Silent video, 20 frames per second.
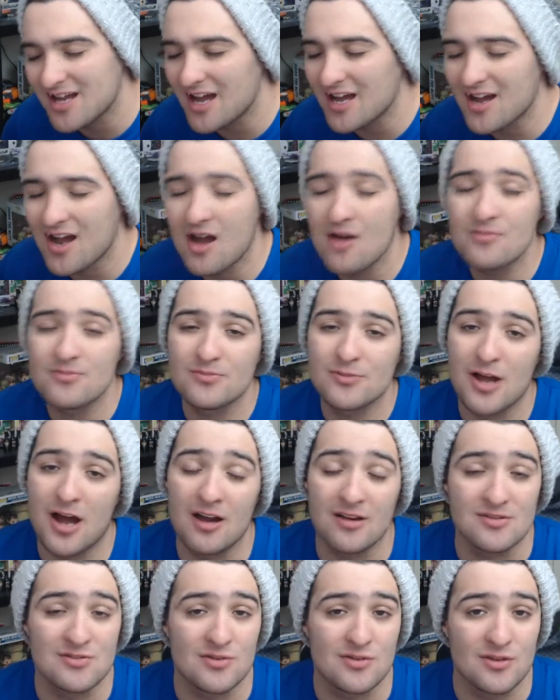I'll be
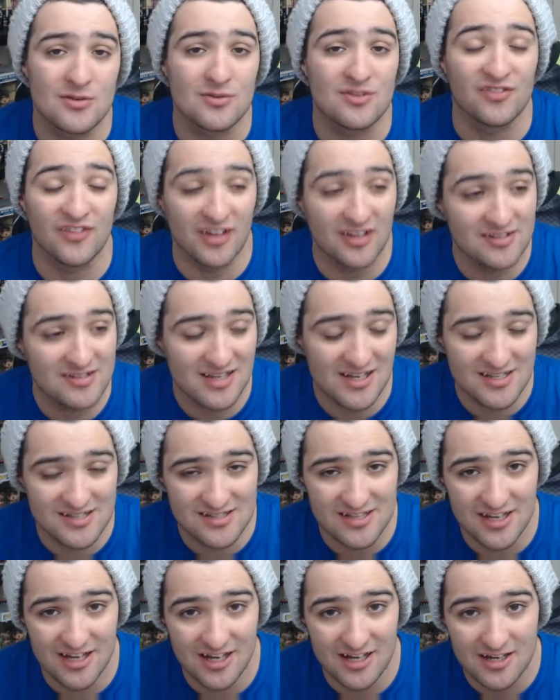honest with you, it was
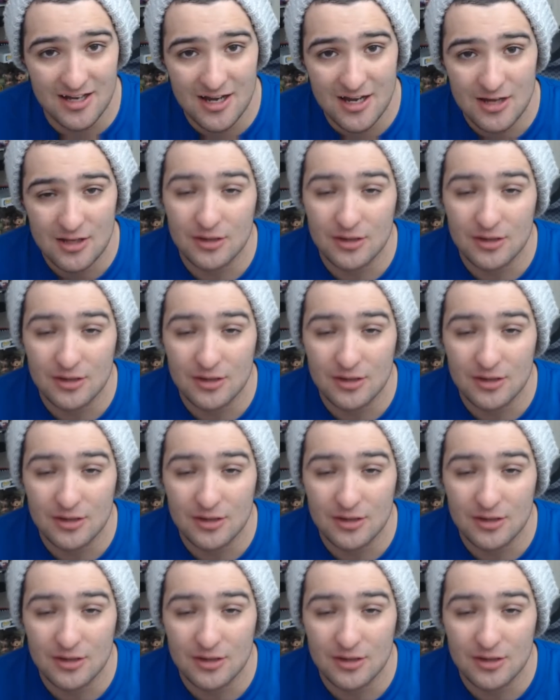Valentine's Day.